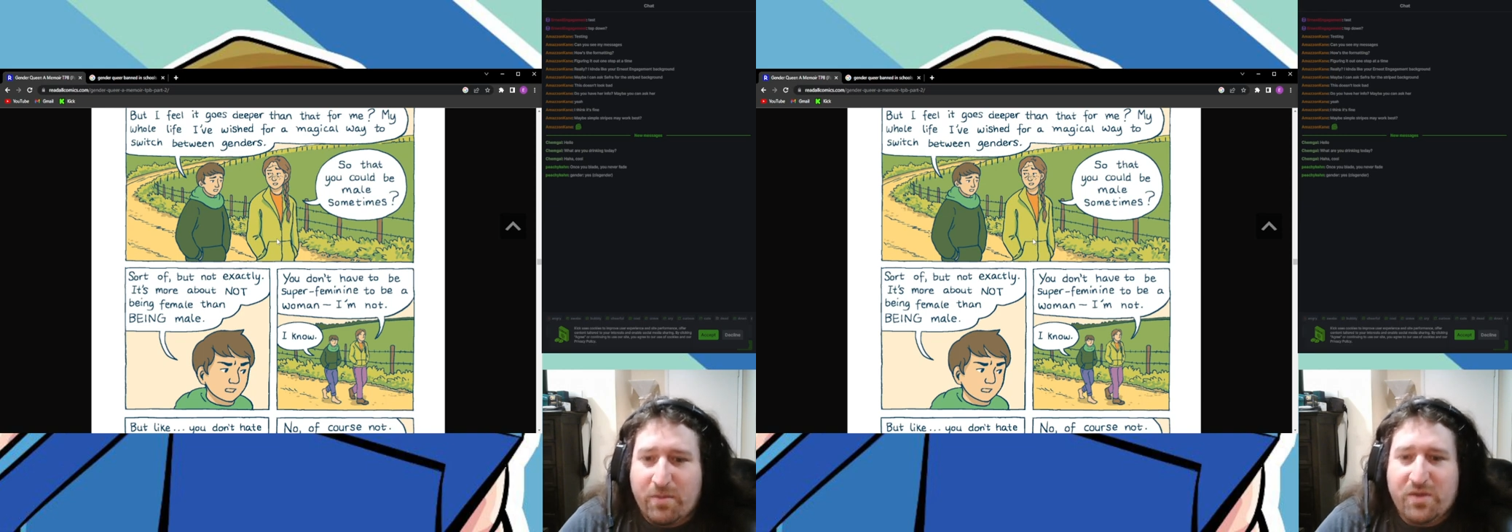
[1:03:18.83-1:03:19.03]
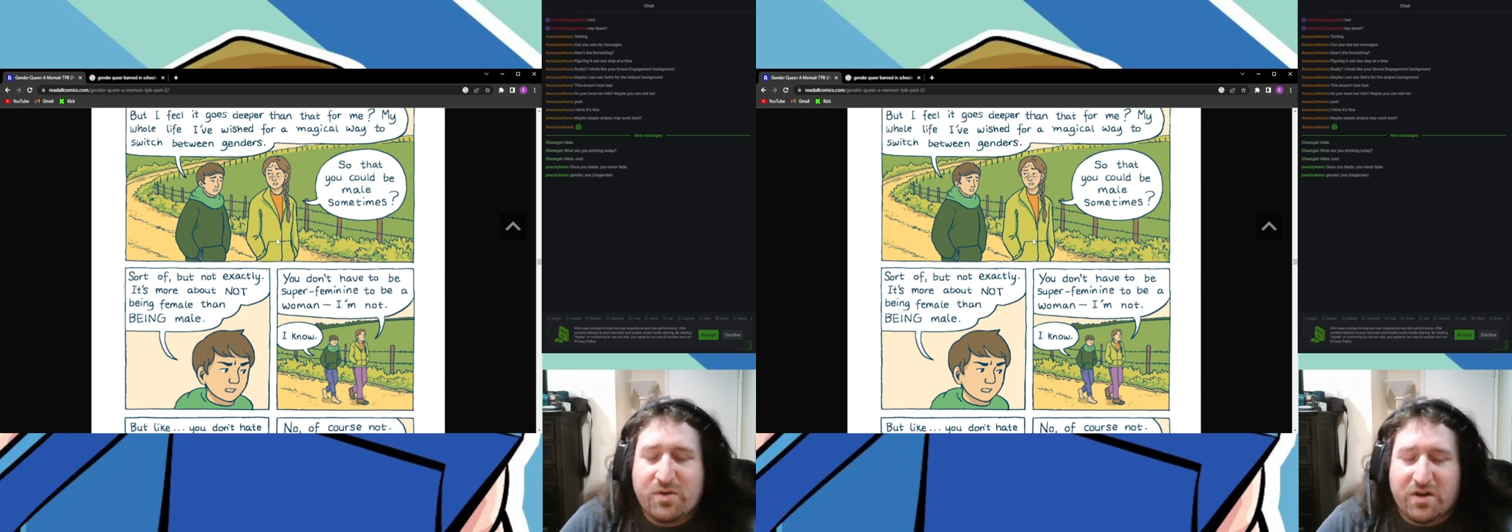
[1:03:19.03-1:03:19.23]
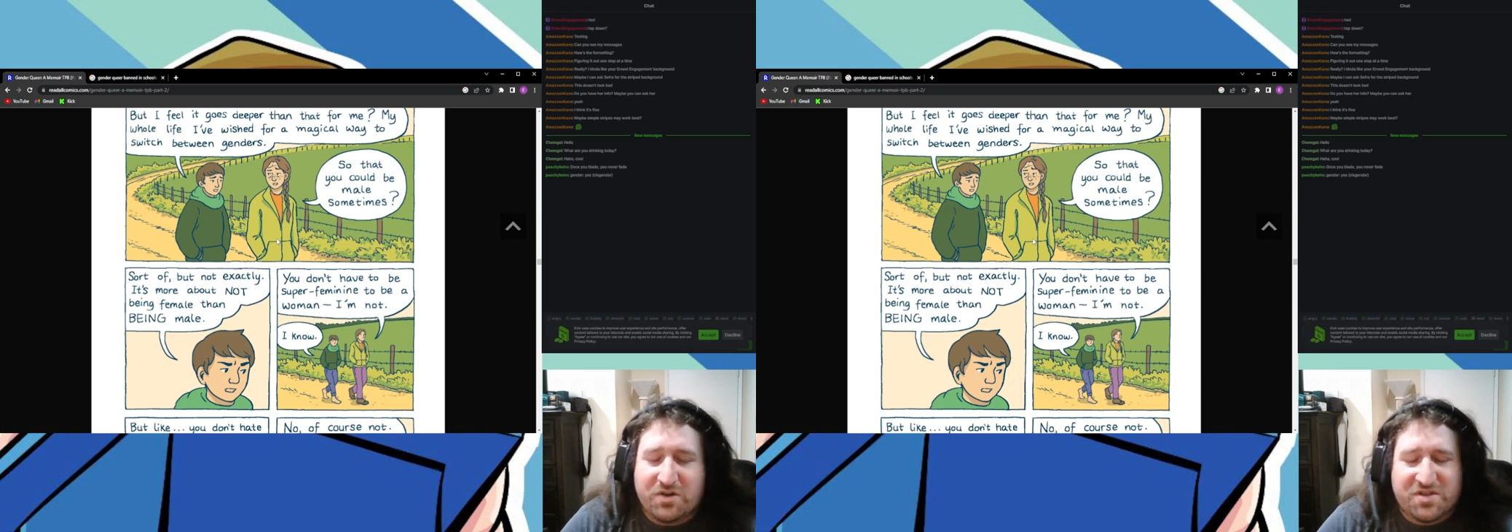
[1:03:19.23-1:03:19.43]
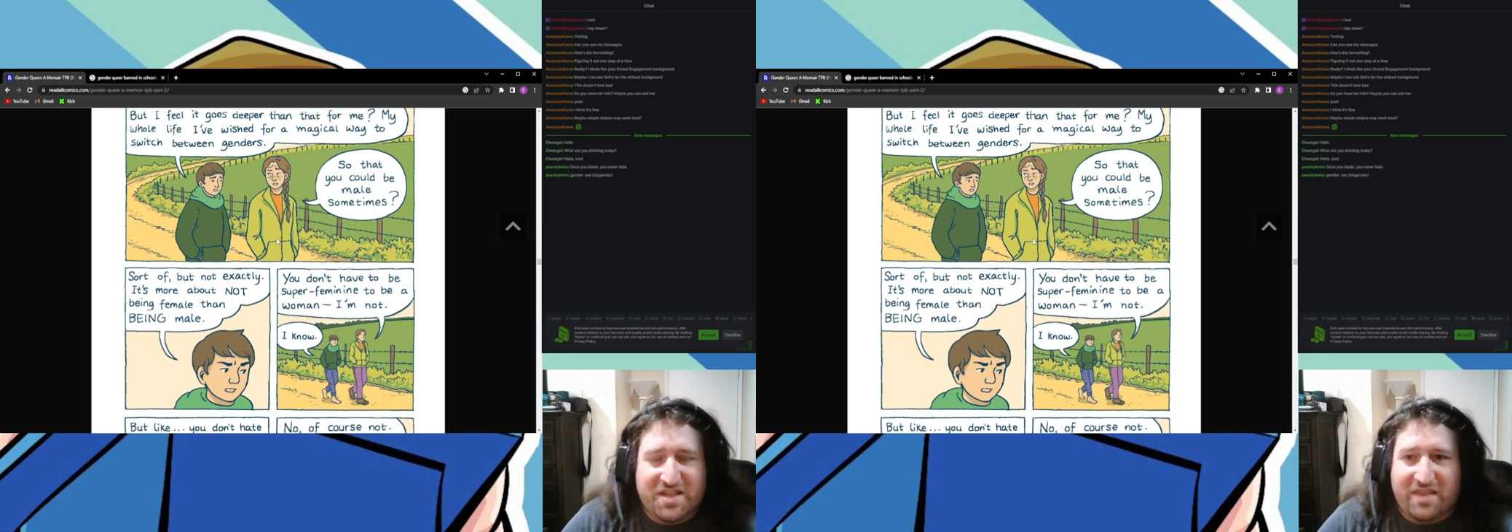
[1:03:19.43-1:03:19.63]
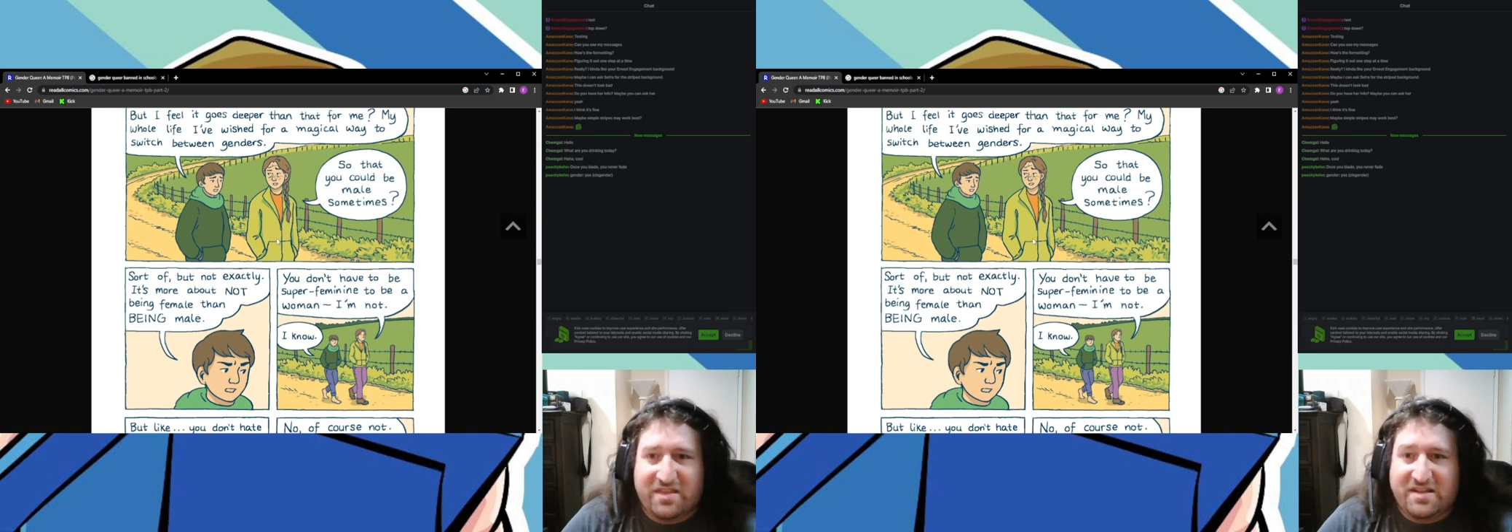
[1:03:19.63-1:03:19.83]
but you can
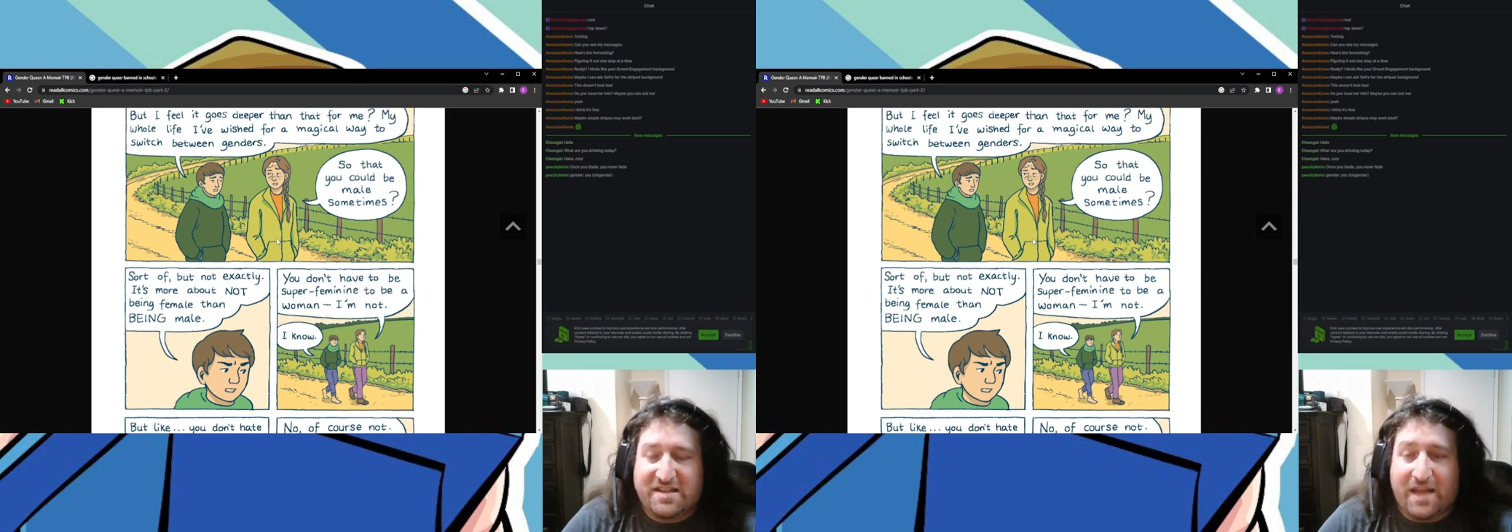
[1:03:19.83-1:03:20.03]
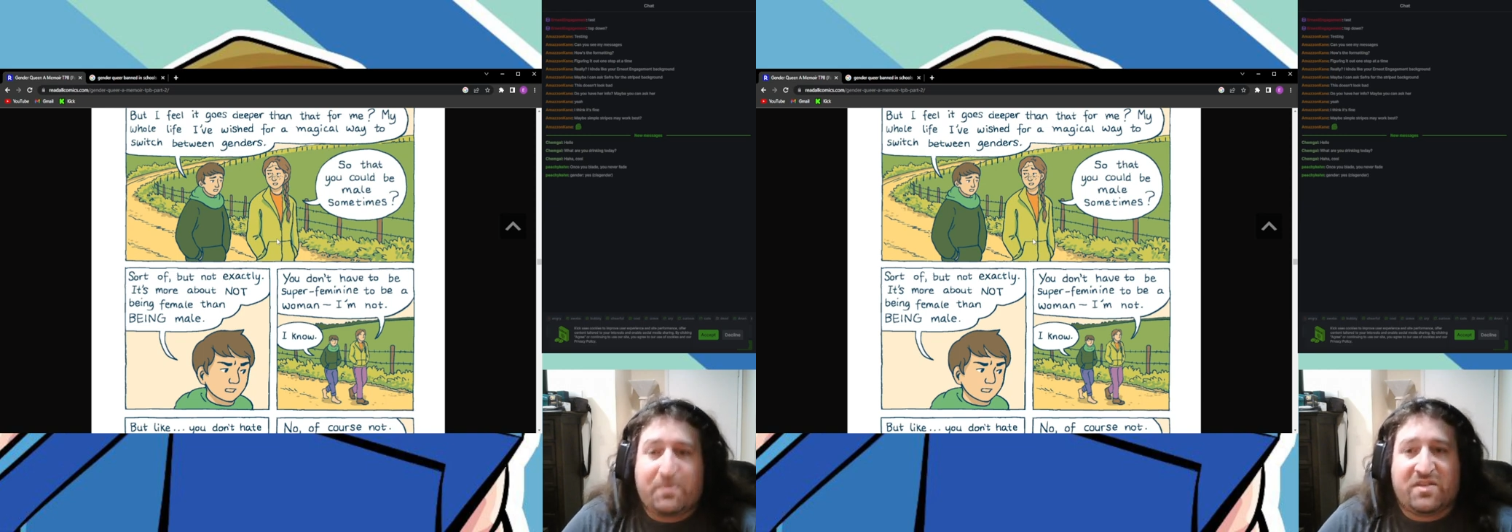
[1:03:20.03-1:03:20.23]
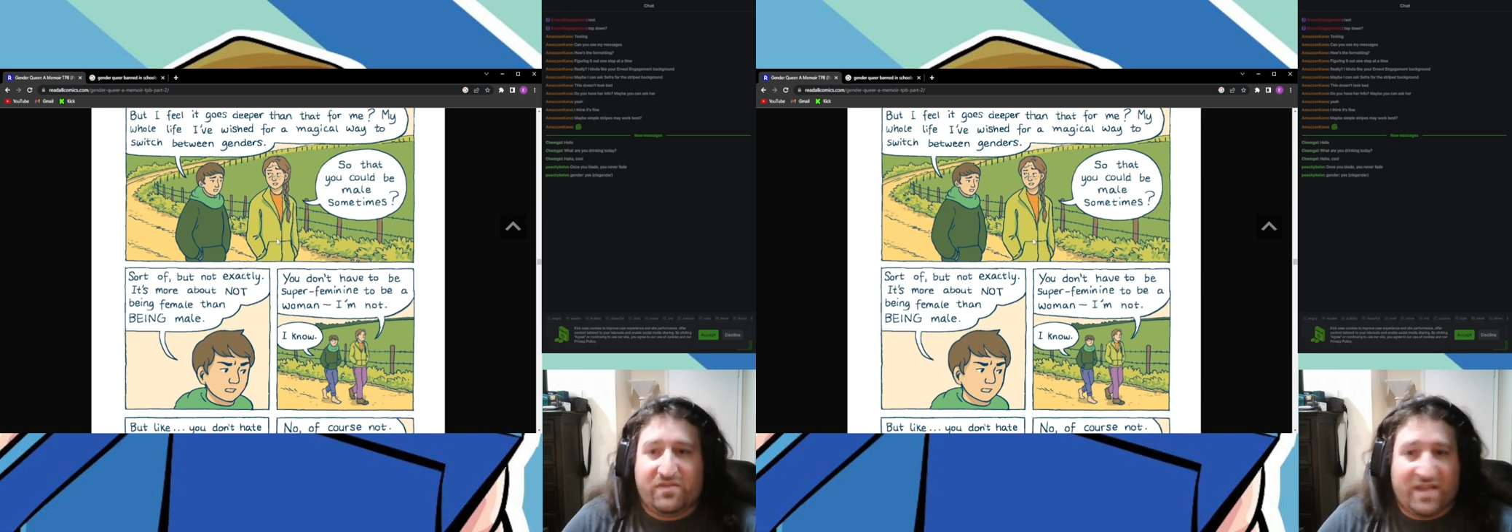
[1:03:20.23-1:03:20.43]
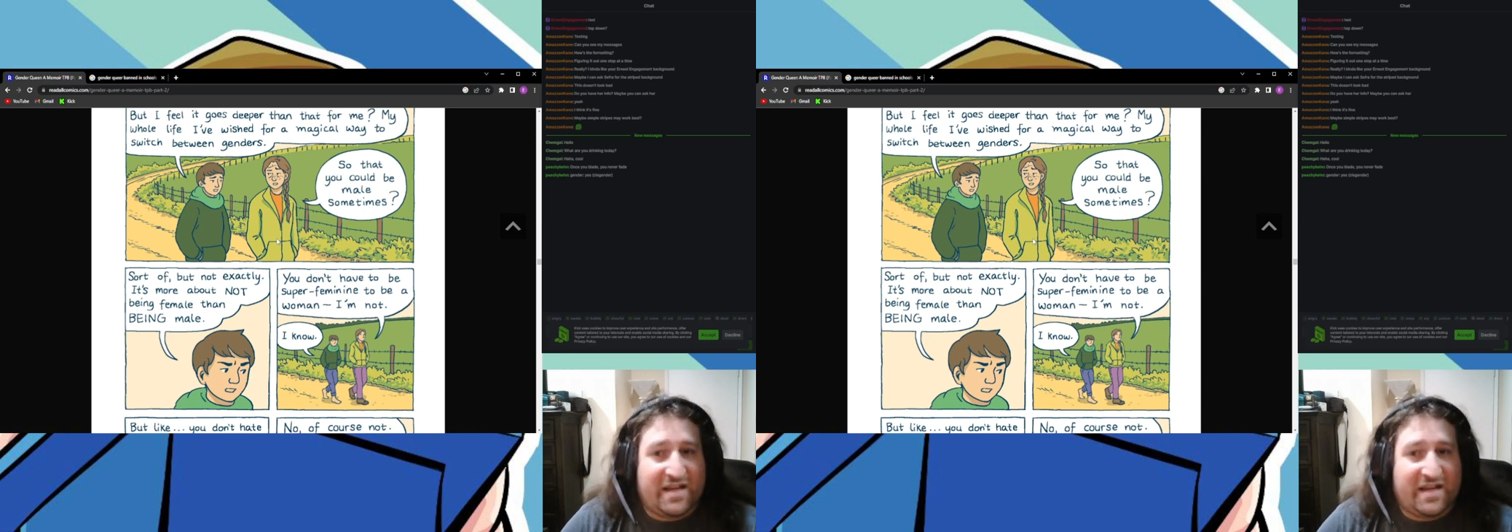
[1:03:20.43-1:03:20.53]
understand the depth of